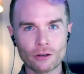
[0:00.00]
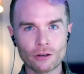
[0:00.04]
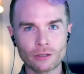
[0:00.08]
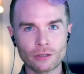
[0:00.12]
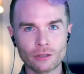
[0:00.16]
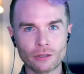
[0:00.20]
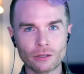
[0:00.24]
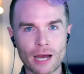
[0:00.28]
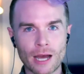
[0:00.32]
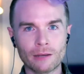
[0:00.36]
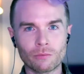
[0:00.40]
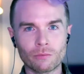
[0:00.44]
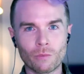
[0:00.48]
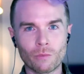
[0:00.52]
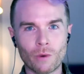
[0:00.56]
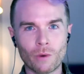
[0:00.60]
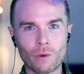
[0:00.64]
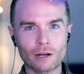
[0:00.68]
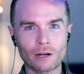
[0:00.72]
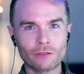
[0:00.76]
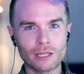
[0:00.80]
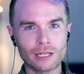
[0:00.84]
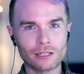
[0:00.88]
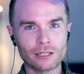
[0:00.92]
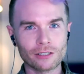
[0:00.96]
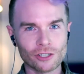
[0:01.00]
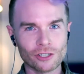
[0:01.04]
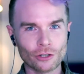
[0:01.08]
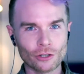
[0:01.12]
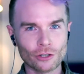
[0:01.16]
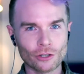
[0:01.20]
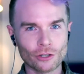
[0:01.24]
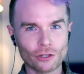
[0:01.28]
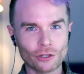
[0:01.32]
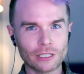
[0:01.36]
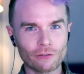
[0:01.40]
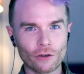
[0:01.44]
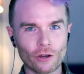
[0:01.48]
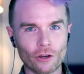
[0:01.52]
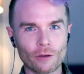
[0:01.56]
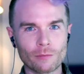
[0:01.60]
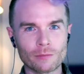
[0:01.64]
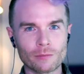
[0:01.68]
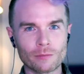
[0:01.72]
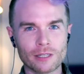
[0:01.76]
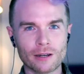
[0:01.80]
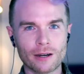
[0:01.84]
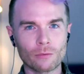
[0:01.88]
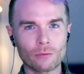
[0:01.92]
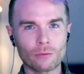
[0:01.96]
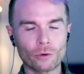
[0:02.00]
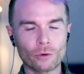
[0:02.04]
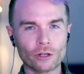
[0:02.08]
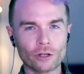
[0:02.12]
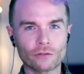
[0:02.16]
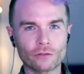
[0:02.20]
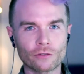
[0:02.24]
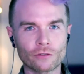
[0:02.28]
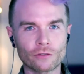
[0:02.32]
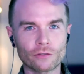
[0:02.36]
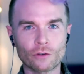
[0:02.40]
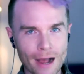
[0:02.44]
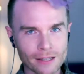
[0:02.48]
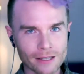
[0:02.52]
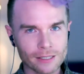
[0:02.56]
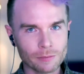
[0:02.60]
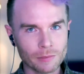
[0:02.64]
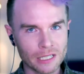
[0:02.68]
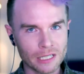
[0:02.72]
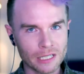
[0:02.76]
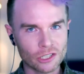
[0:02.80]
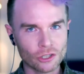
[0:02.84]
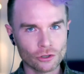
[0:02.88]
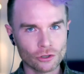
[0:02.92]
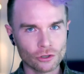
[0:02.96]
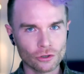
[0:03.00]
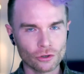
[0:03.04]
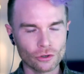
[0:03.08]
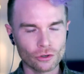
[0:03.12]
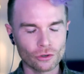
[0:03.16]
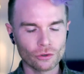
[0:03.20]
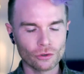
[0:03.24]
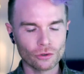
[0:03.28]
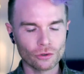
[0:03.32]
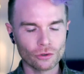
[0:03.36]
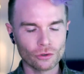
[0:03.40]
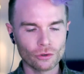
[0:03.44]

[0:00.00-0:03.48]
like one of the consulting firms that I worked for asked me to do,